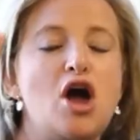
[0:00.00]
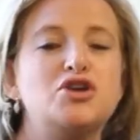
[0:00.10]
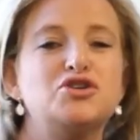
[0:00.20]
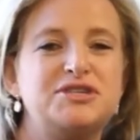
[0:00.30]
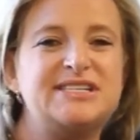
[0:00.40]

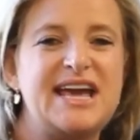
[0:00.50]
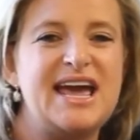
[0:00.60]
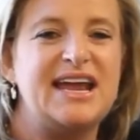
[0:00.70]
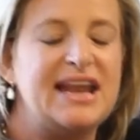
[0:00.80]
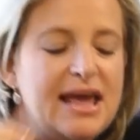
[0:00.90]

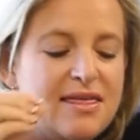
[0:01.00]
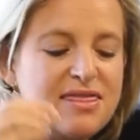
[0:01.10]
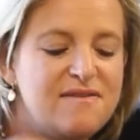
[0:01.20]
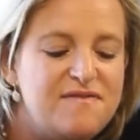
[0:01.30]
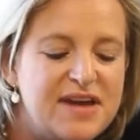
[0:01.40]
Understand,
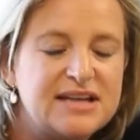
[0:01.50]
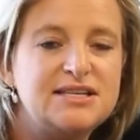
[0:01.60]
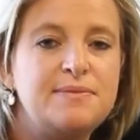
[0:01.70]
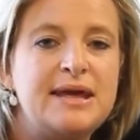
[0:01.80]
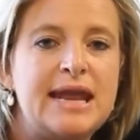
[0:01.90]
the
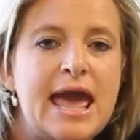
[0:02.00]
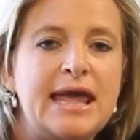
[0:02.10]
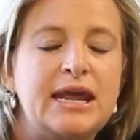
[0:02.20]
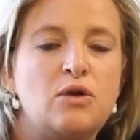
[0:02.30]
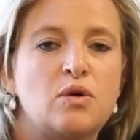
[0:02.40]
victim in
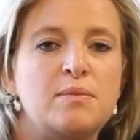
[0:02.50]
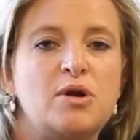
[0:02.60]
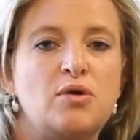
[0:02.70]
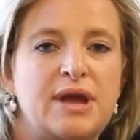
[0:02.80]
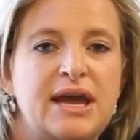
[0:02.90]
any
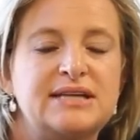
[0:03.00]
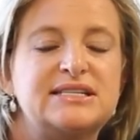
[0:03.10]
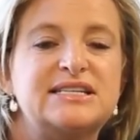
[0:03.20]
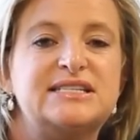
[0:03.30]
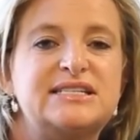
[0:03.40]
criminal
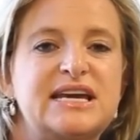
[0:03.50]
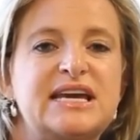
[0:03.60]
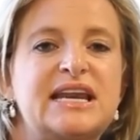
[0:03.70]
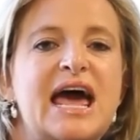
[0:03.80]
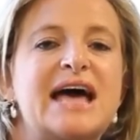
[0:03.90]
case is
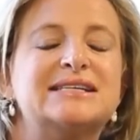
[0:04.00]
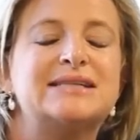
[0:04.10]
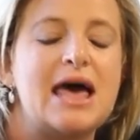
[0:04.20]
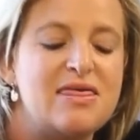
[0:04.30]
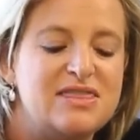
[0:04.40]
seen
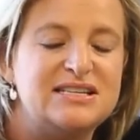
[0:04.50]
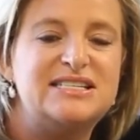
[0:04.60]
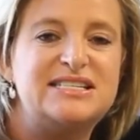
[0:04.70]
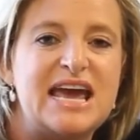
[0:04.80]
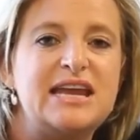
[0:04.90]
as the
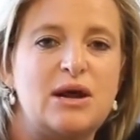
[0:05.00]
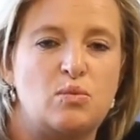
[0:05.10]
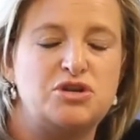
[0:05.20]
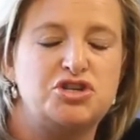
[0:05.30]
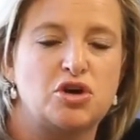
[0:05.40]
state
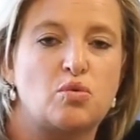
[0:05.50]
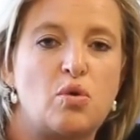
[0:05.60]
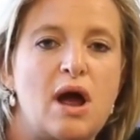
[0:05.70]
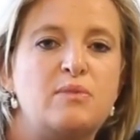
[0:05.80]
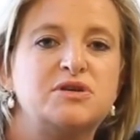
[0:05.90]
in which the
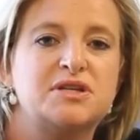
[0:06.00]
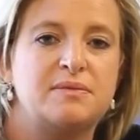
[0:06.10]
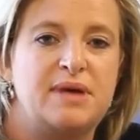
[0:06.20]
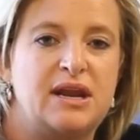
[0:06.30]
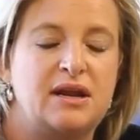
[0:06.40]
crime was
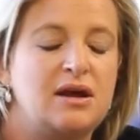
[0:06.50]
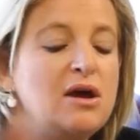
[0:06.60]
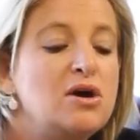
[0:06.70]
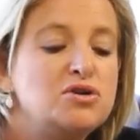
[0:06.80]
committed.